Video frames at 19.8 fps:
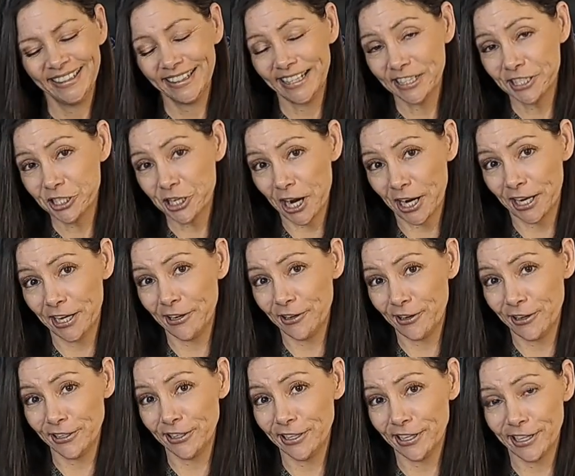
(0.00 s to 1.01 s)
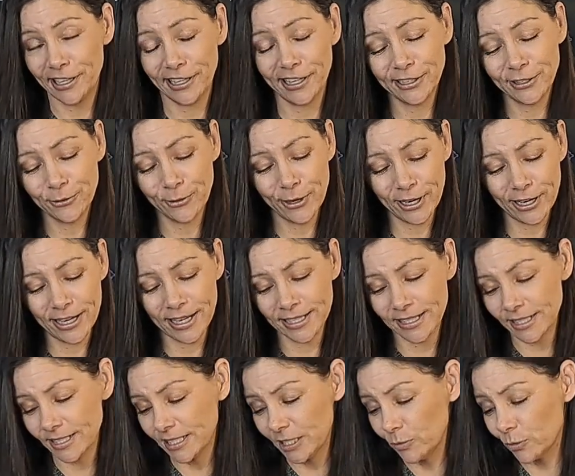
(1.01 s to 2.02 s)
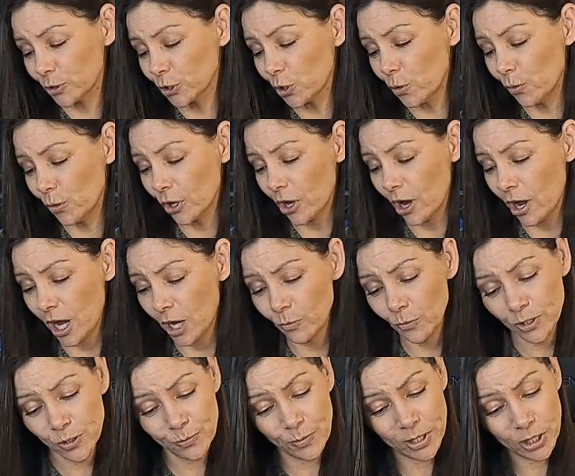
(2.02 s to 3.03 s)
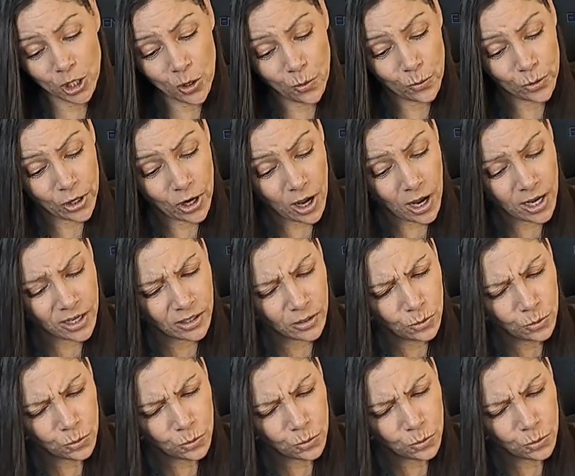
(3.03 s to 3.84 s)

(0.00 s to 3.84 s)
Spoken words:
Let's check in on you, Aquarius. Let's see what's going on, what's been going on.